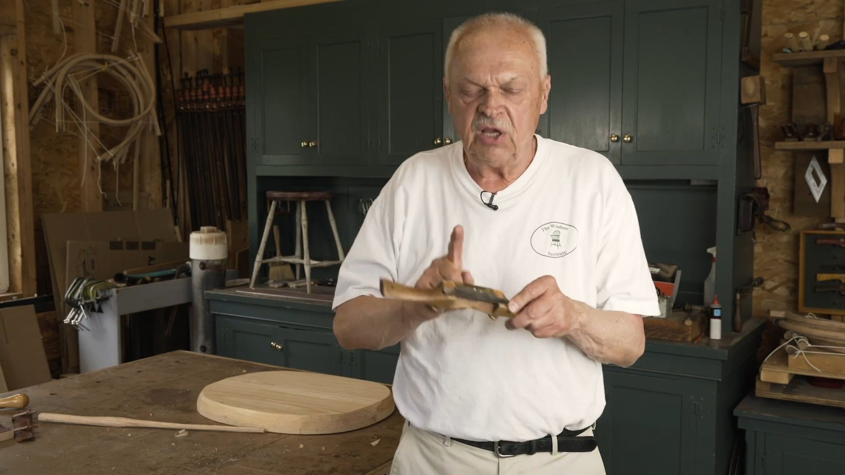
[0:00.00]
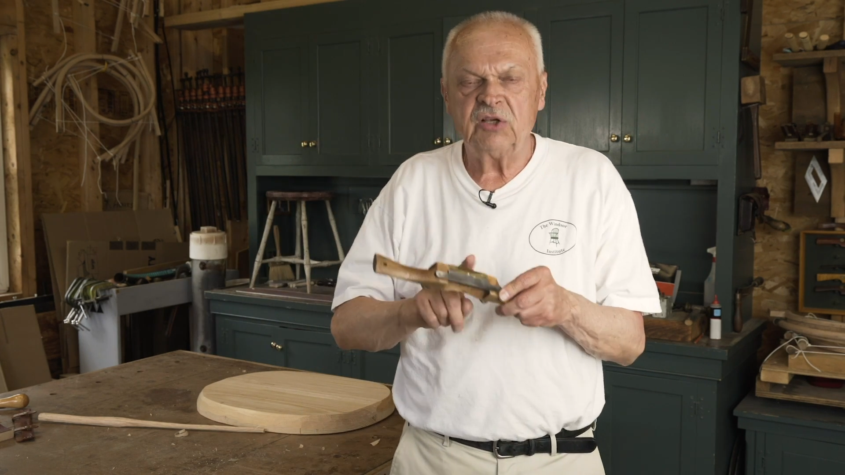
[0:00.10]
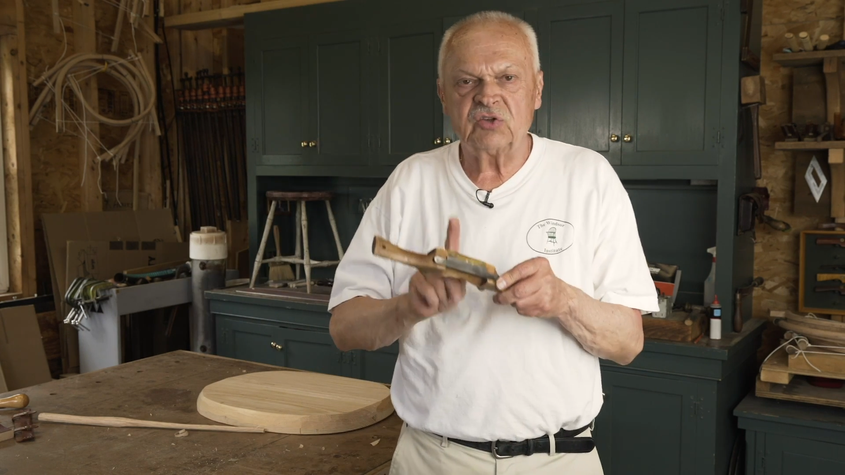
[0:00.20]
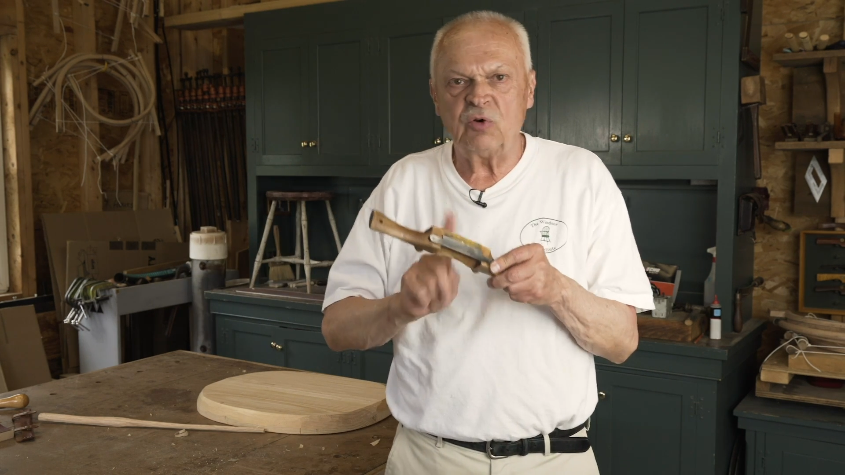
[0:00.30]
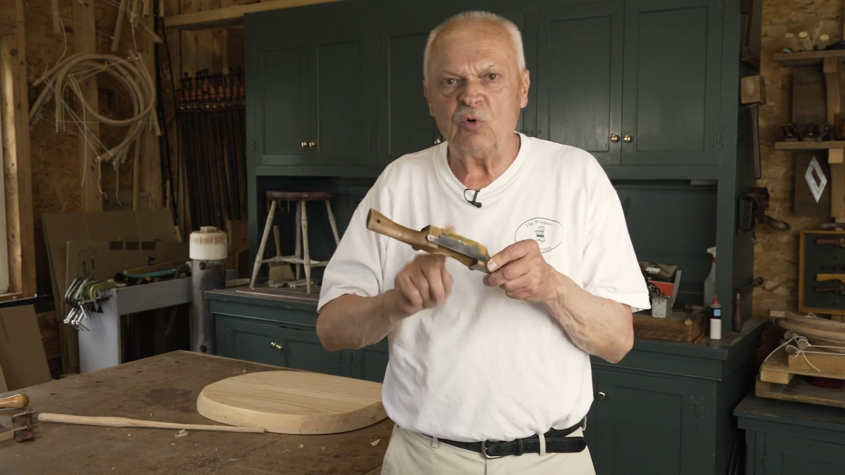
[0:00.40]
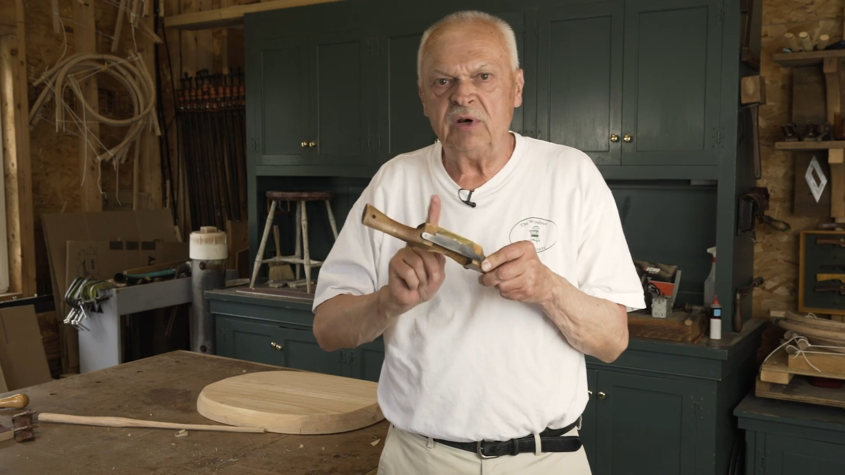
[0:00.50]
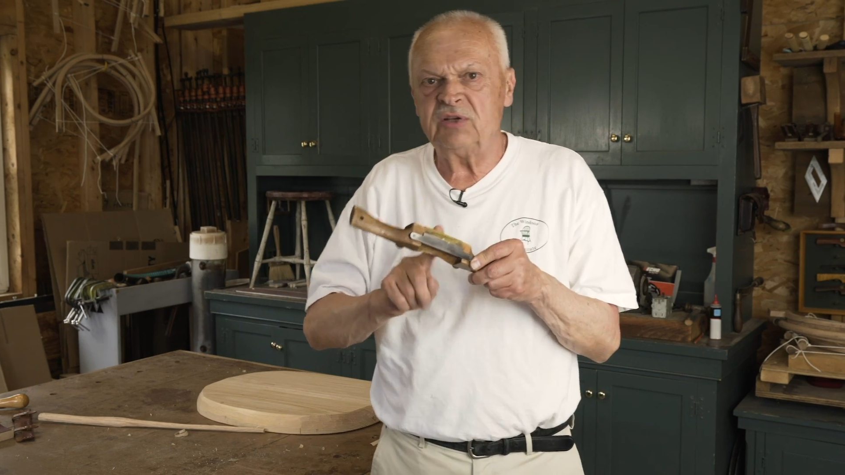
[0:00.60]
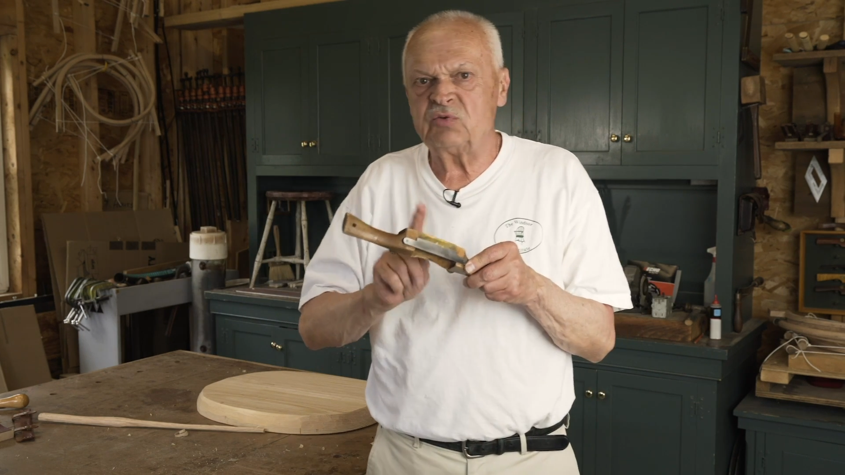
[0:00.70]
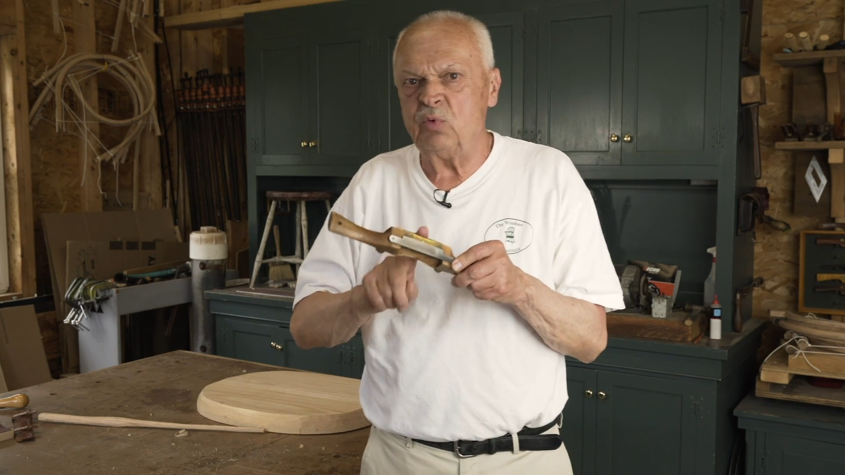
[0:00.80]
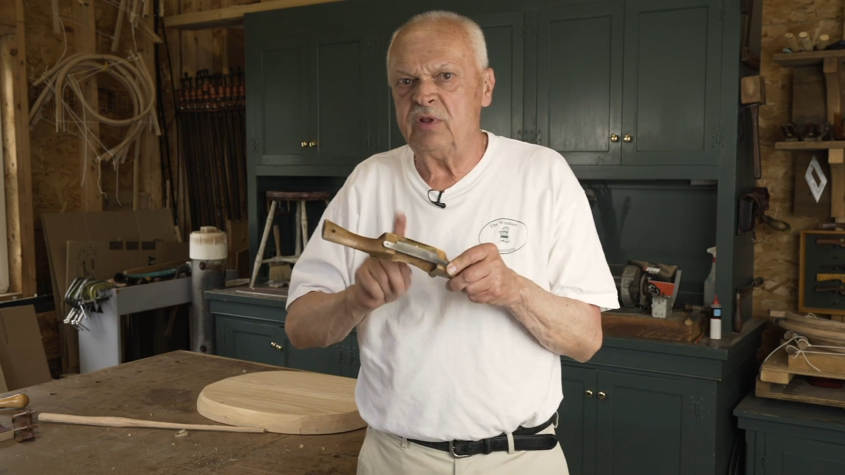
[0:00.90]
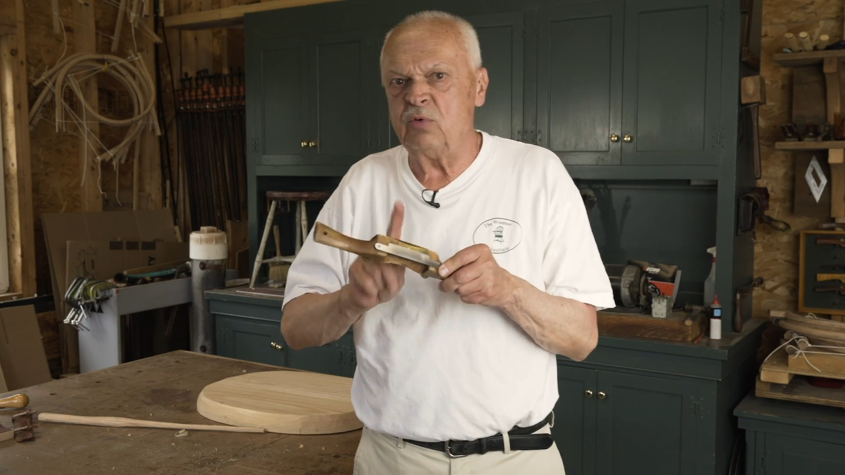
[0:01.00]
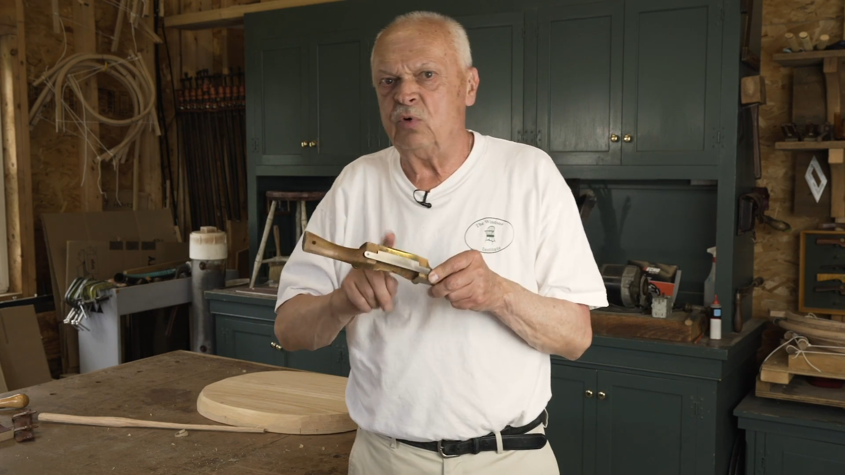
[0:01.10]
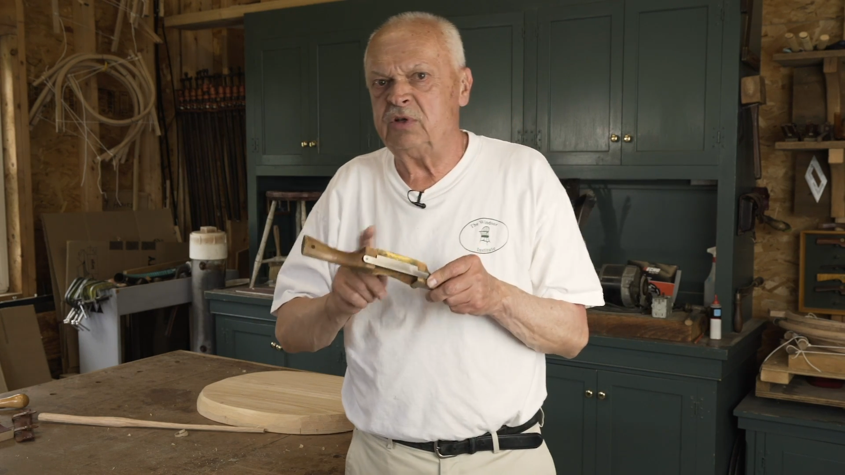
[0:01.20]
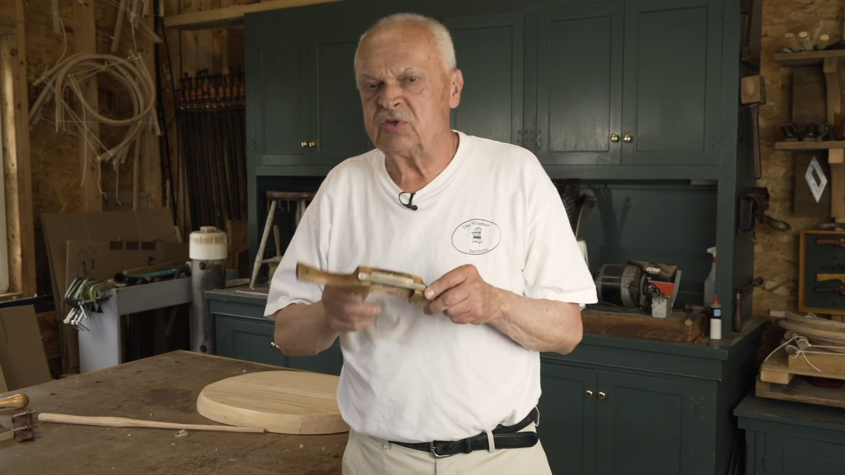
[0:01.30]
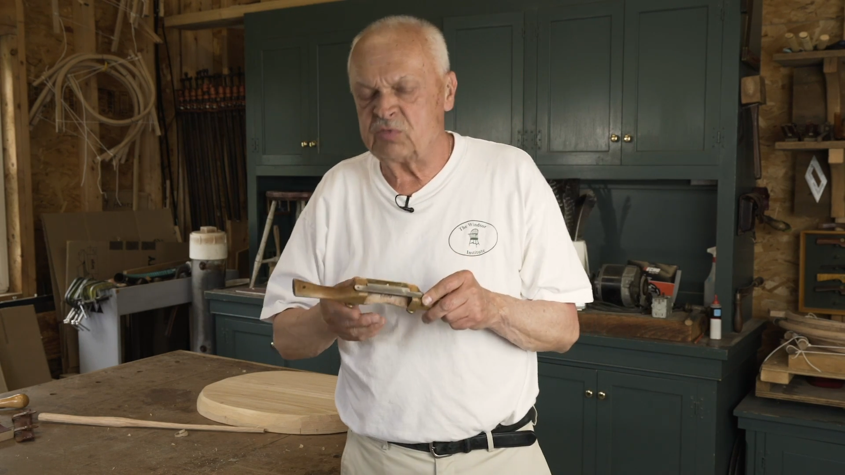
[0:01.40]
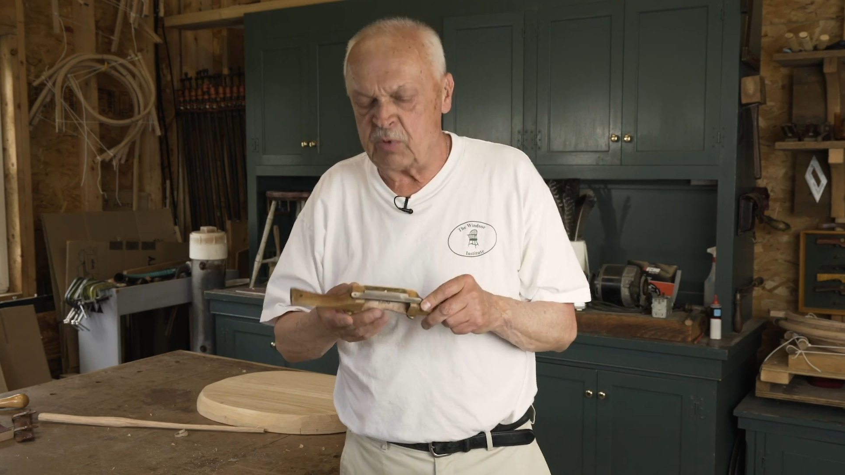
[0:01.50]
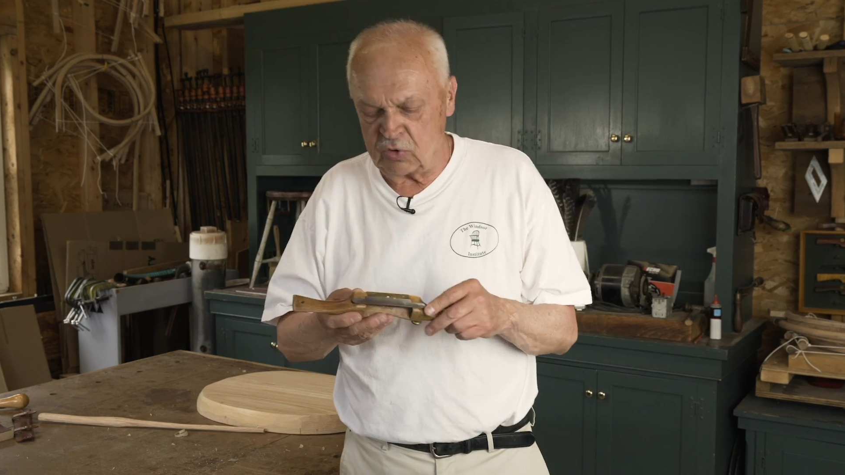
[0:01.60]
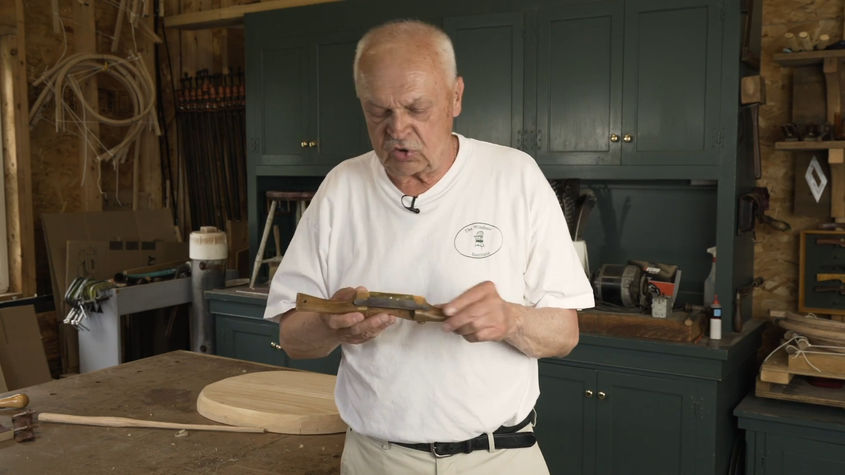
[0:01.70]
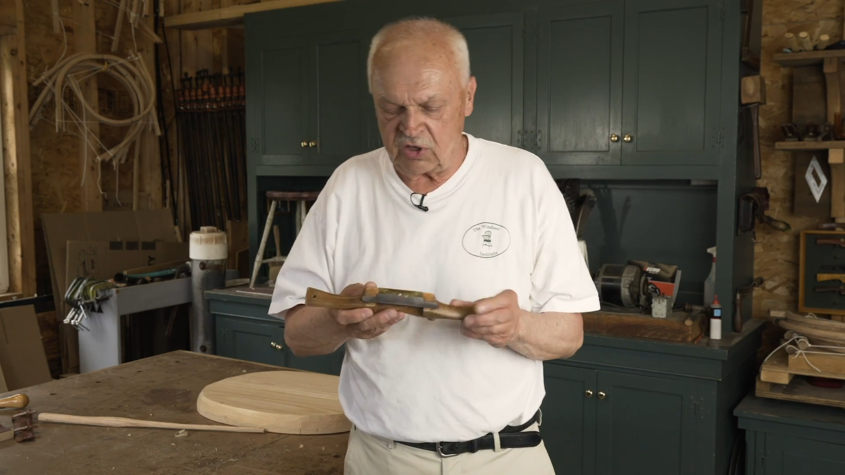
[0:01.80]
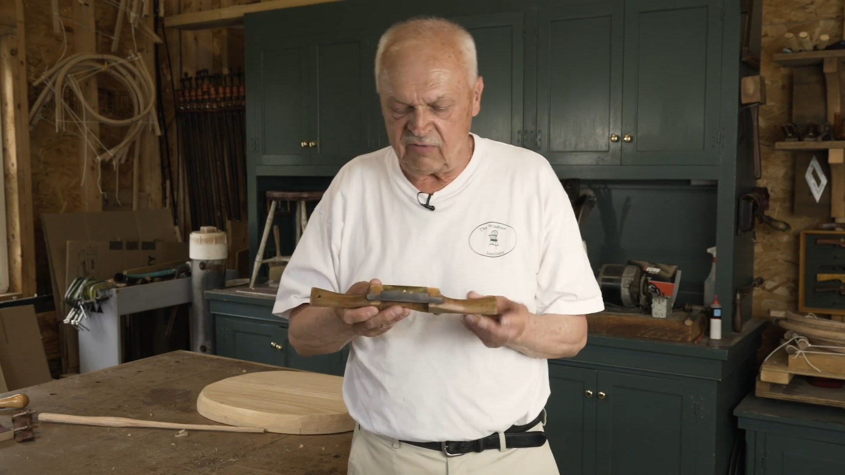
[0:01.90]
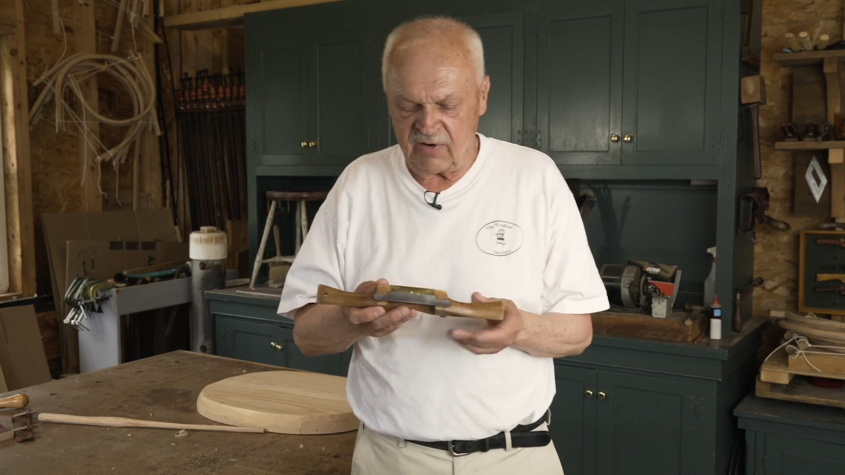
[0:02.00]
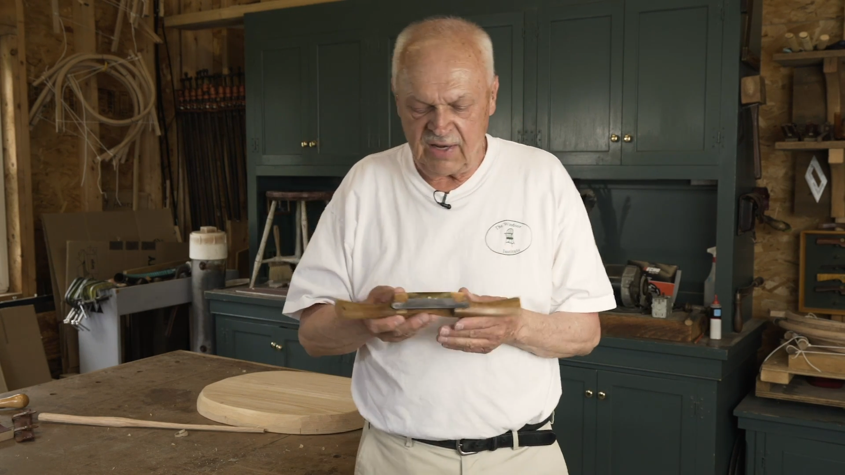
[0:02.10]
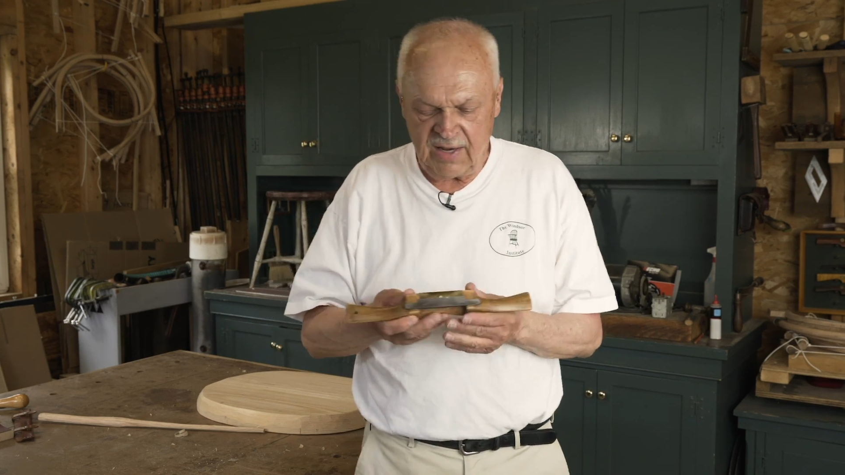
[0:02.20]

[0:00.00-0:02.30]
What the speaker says: So it is with a wooden spokeshave.